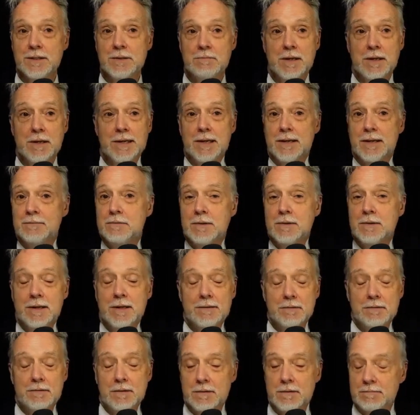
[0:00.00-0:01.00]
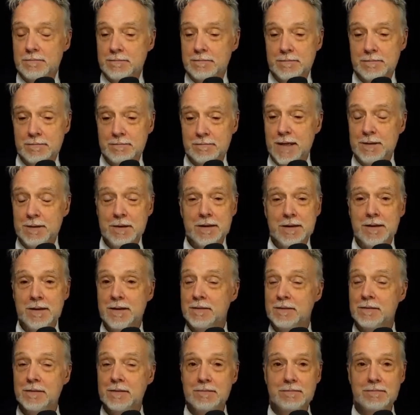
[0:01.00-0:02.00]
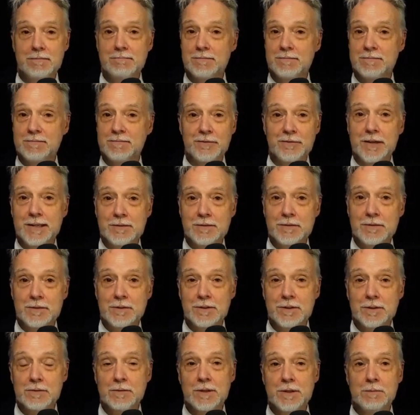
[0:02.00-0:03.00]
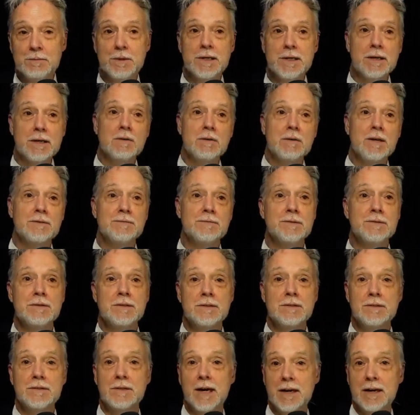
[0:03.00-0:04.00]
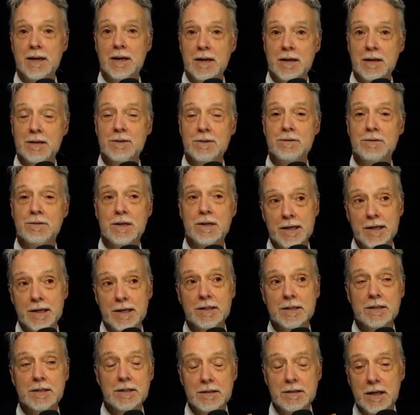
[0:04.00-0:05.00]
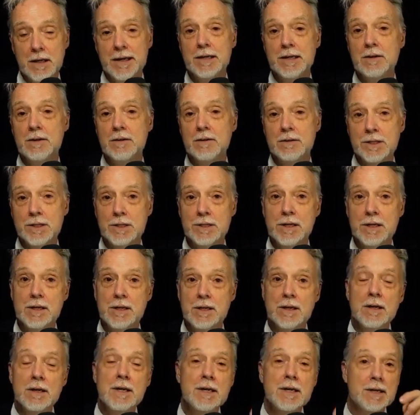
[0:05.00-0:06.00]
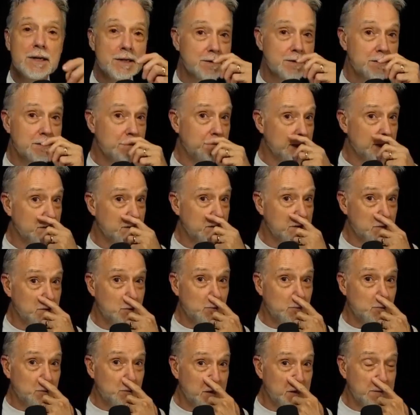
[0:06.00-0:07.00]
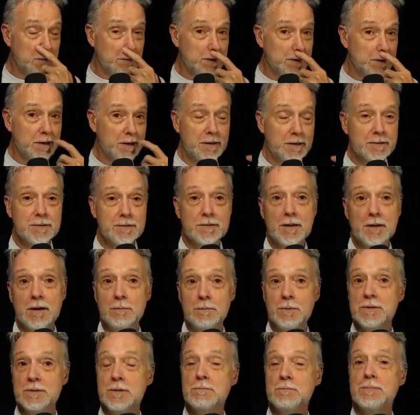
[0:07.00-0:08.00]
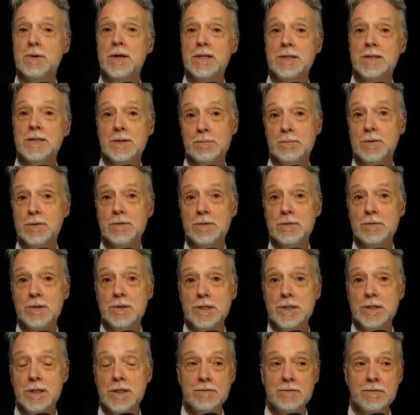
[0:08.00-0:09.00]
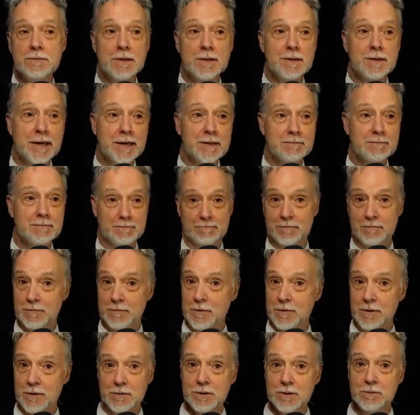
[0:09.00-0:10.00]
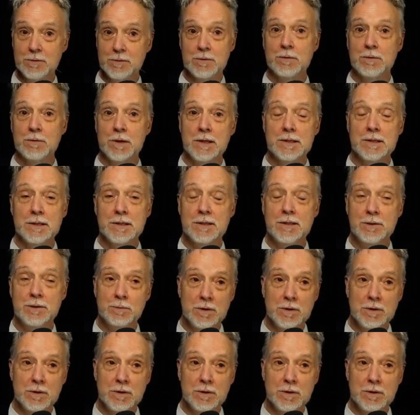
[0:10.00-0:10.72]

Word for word: You might have whatever, maybe a hundred friends or so on, but how often did that hundred actually like or share? something that you put up there. It's almost impossible to achieve. And that goes to equality.